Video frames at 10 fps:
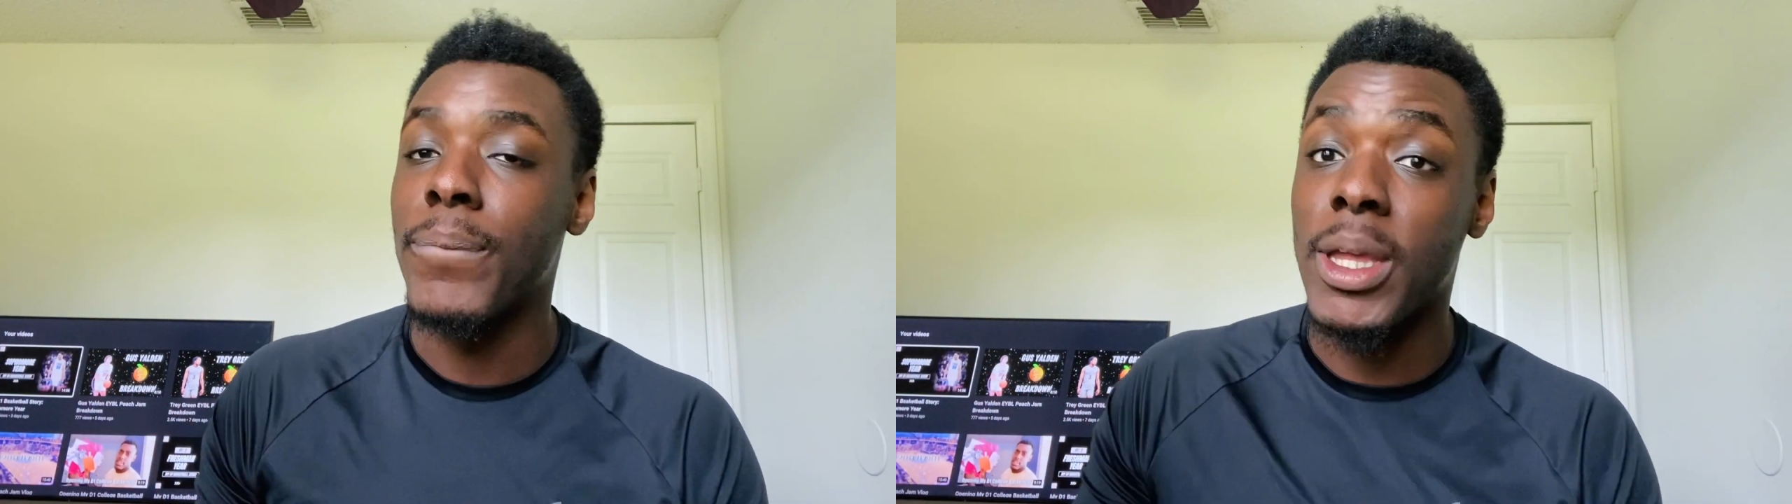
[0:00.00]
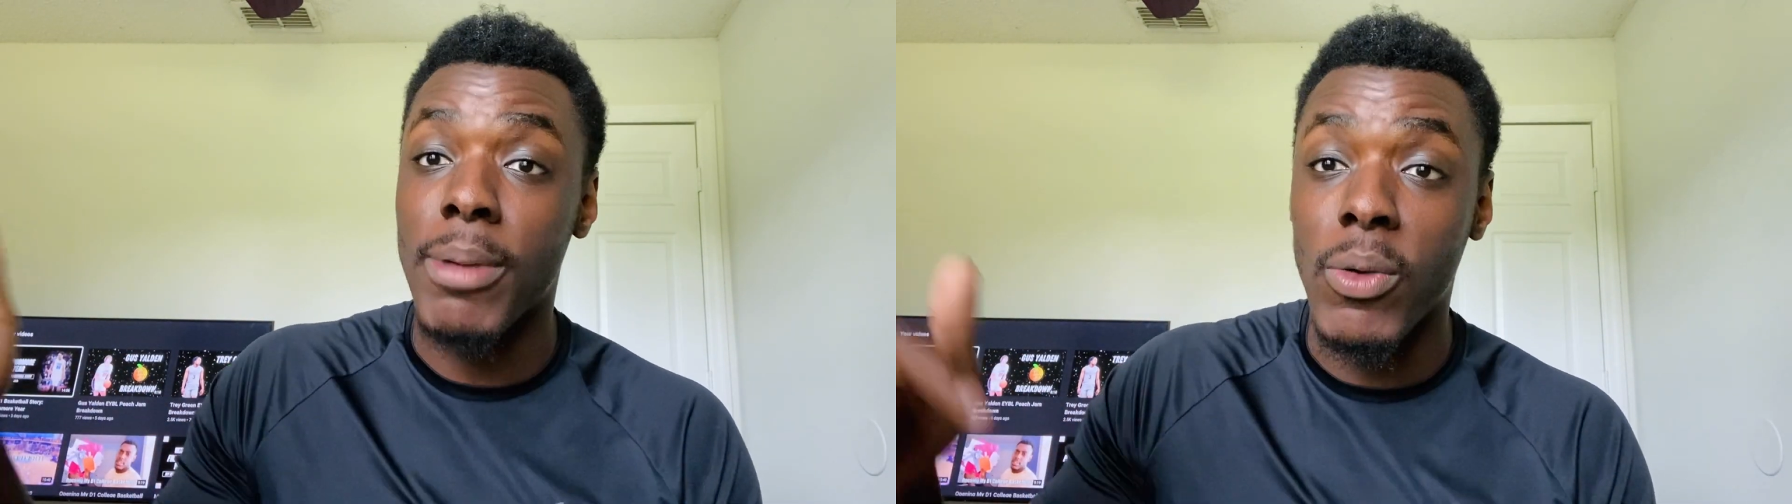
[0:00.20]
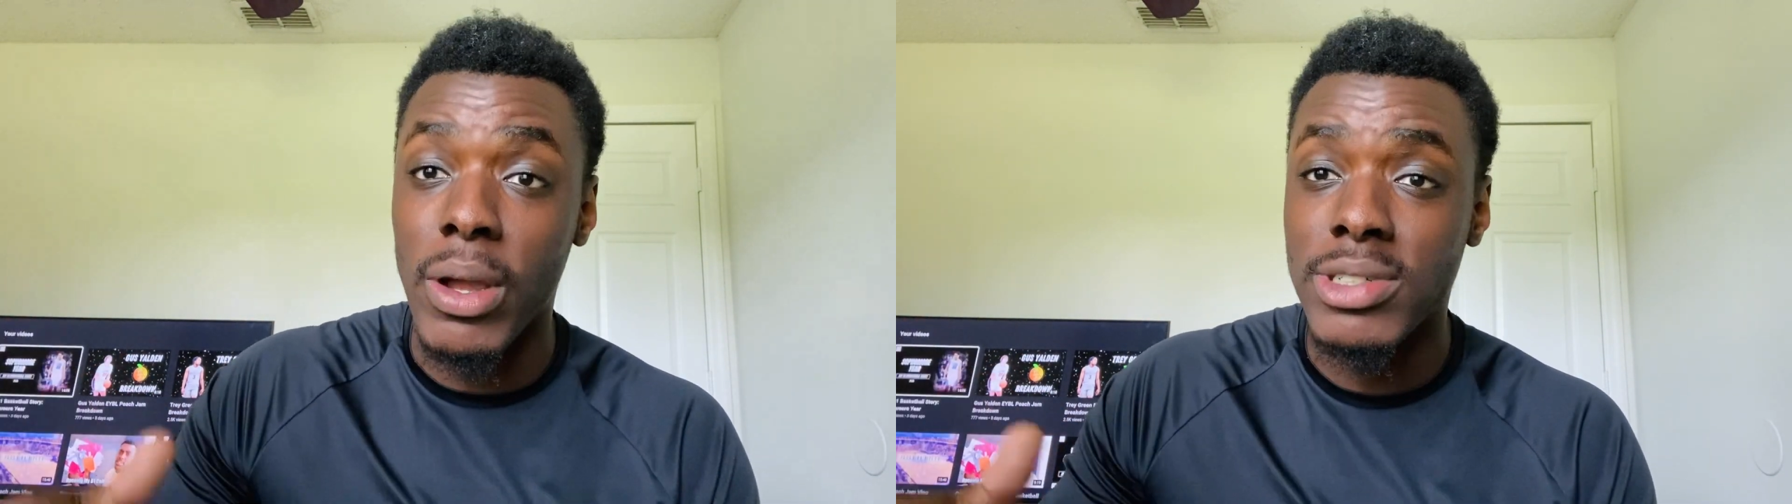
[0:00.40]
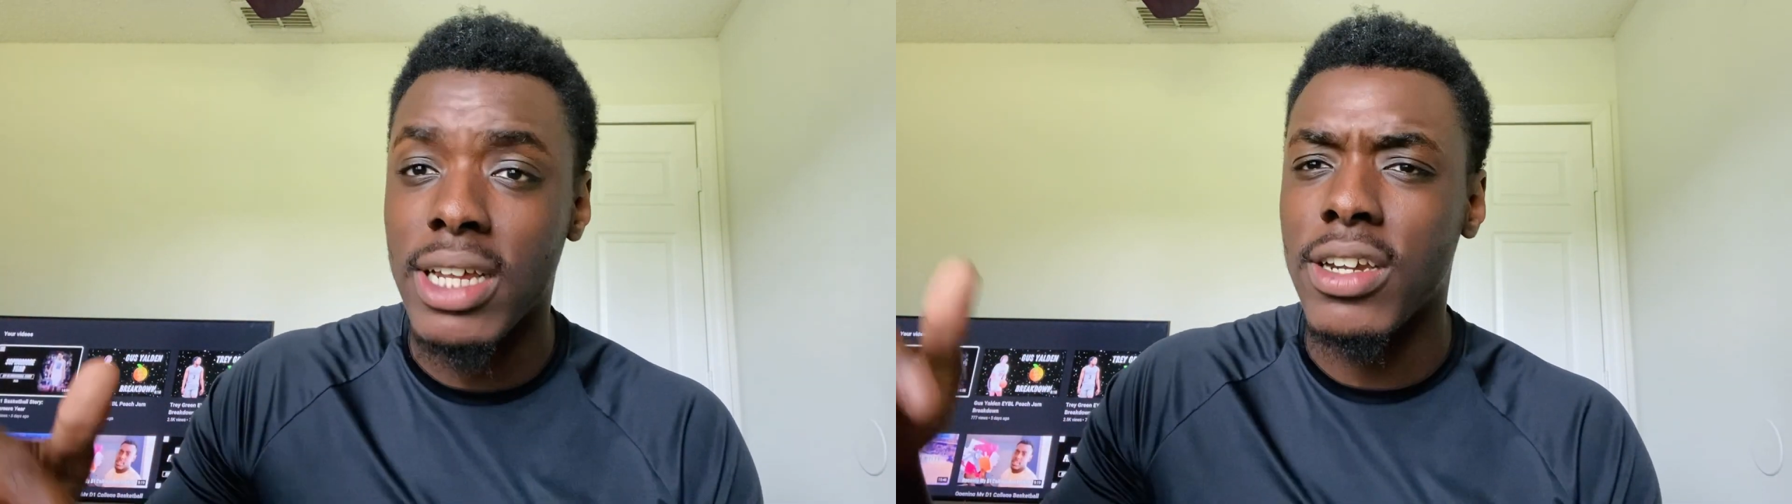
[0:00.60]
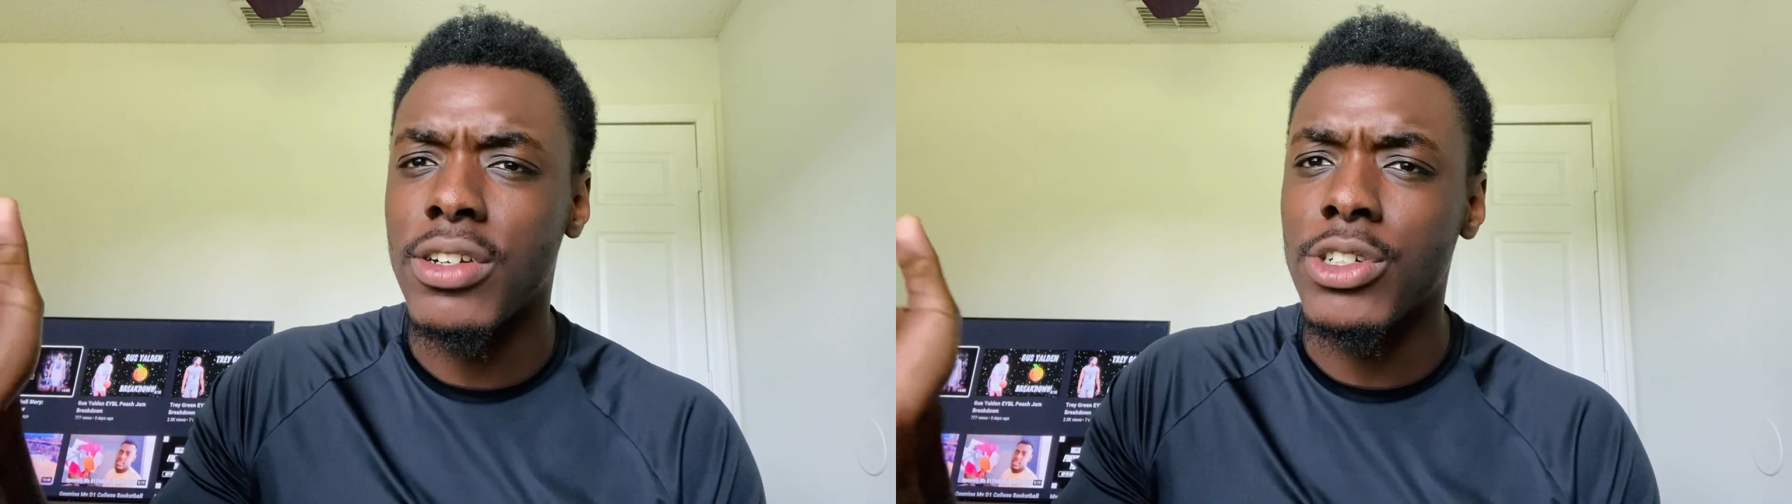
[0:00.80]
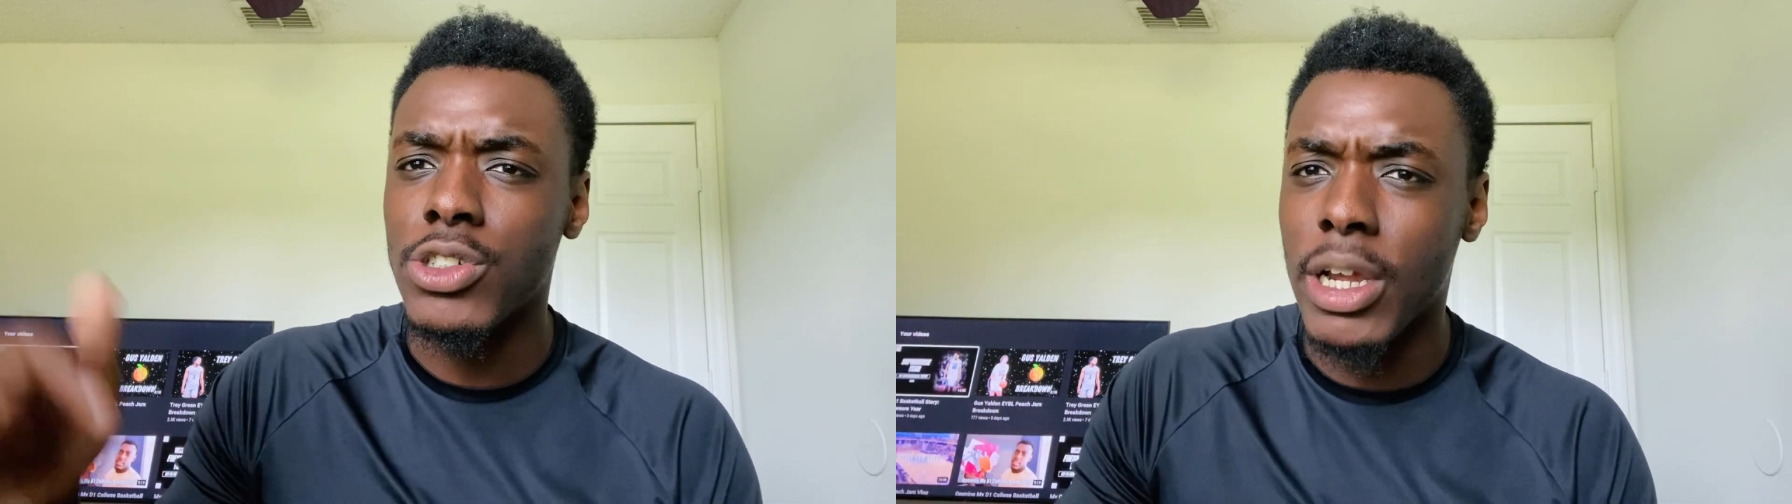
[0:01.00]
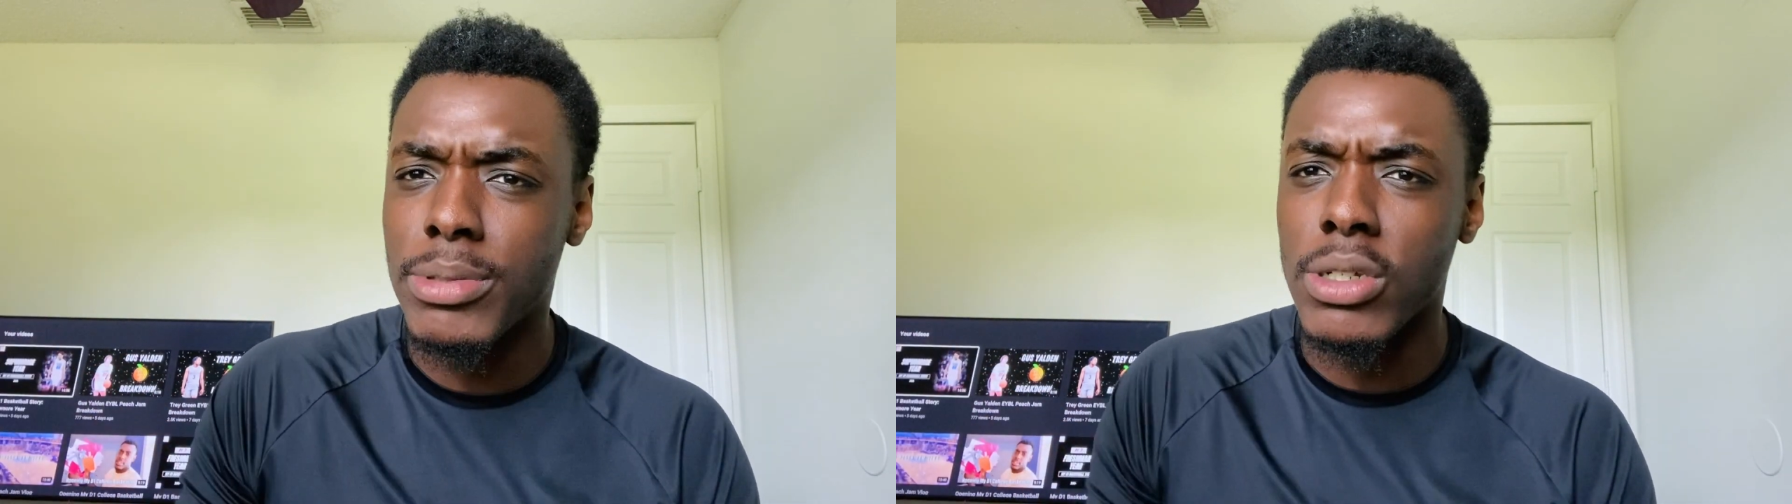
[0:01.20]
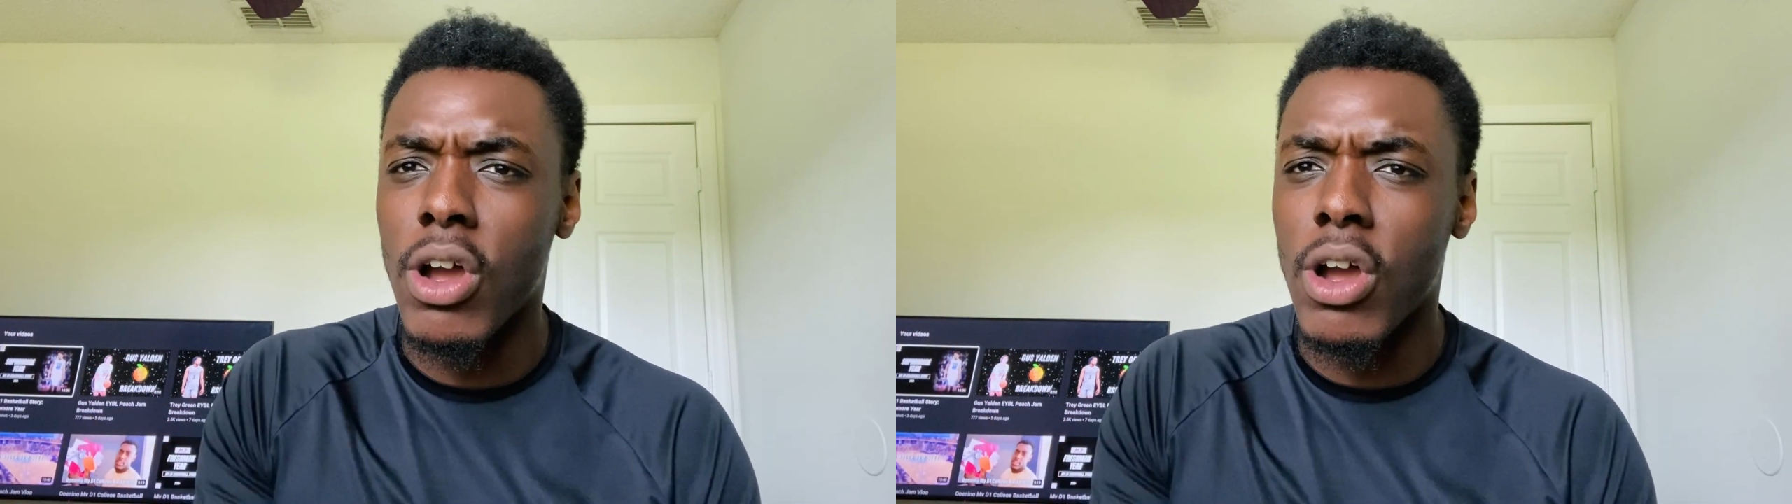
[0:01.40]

hit my website in the description.